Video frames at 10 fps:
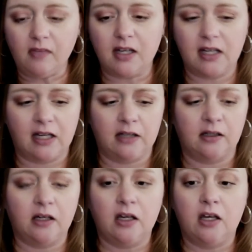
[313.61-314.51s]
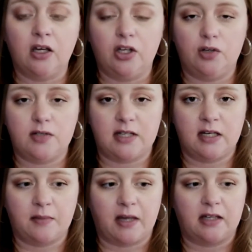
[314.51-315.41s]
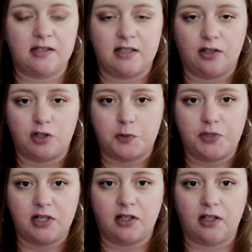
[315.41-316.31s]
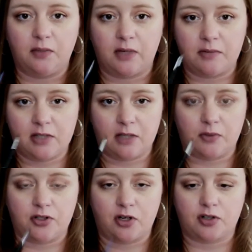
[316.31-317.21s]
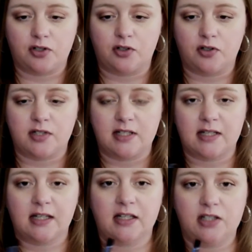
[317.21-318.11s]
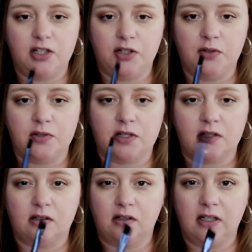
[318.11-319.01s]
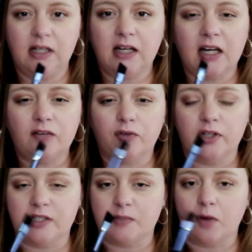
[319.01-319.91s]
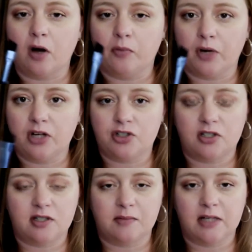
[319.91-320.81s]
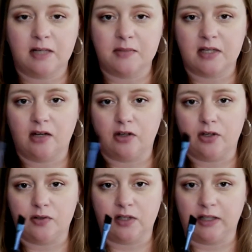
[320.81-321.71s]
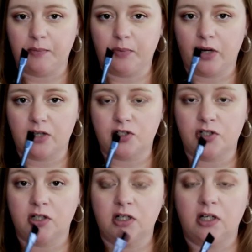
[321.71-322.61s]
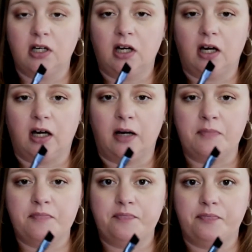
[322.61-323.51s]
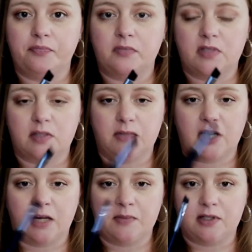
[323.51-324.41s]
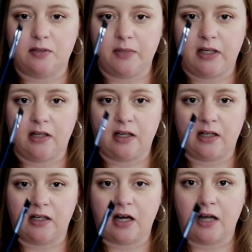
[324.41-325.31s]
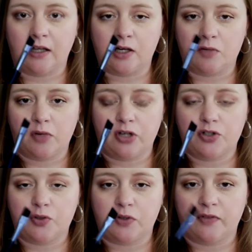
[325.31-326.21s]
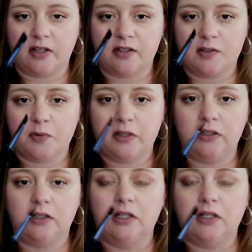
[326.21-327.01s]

in using my concealers, particularly when I'm dealing with dark circles, is I like to use a, any kind of really small brush. Sometimes I'll use a lip brush. Um, sometimes it'll be like an eyeliner brush, sort of like this one.